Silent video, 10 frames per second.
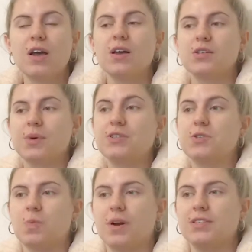So I
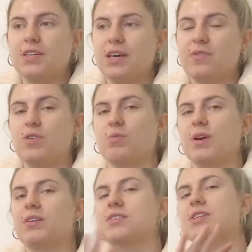just wanted to give you a
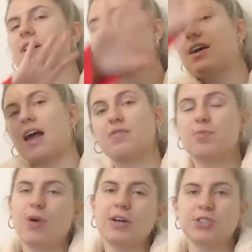realistic kind of
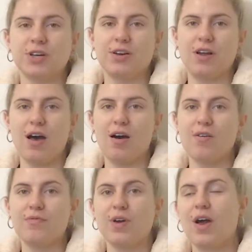impression
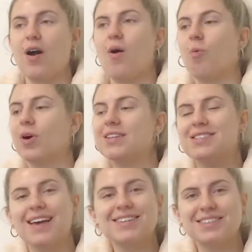of what it's
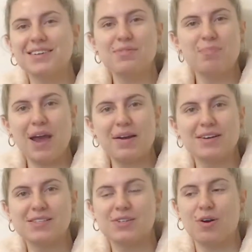like to live in
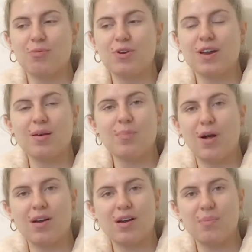Paris, when you're kind of
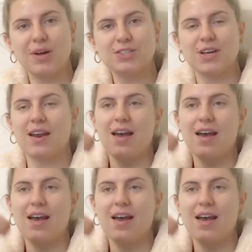balling on a budget.